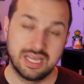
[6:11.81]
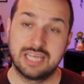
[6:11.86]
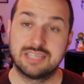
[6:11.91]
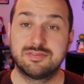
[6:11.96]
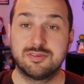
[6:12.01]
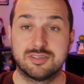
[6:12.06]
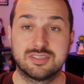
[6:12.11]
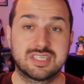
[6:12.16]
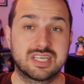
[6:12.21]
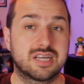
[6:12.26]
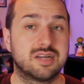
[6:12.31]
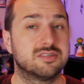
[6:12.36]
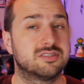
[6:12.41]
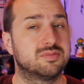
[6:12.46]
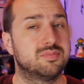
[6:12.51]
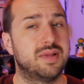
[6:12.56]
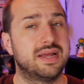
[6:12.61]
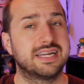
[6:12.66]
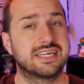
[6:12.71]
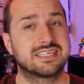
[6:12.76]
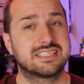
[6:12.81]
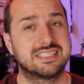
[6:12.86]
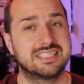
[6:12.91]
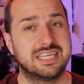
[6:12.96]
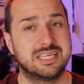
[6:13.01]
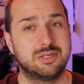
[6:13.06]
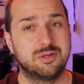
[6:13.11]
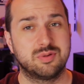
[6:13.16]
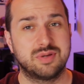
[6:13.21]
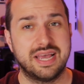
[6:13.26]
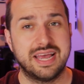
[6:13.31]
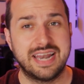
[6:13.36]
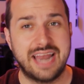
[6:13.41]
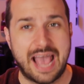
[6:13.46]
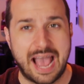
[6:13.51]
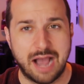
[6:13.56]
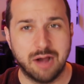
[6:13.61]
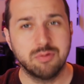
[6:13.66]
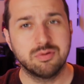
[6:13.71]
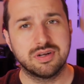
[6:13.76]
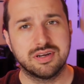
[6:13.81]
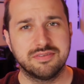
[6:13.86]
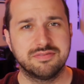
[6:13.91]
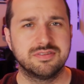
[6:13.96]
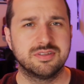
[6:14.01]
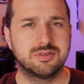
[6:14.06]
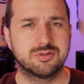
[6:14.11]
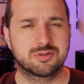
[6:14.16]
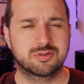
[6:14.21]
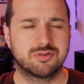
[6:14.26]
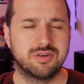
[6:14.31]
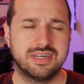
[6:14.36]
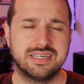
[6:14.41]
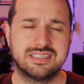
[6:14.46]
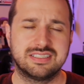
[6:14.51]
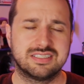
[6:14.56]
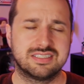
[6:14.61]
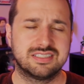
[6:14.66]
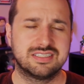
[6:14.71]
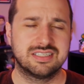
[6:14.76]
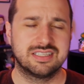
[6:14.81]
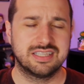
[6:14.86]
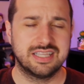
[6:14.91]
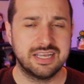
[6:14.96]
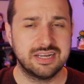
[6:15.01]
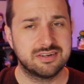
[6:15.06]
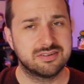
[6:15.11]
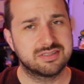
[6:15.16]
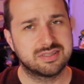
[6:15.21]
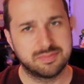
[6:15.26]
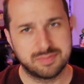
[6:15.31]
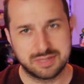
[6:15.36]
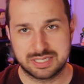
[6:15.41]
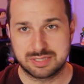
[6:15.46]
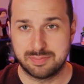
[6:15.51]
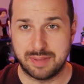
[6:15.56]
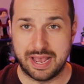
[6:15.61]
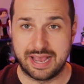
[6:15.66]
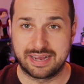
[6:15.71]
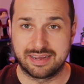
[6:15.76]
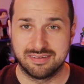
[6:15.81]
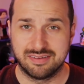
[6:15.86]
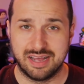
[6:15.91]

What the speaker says: As far as the cosmetics that you get out of those crates, there's a mixed bag.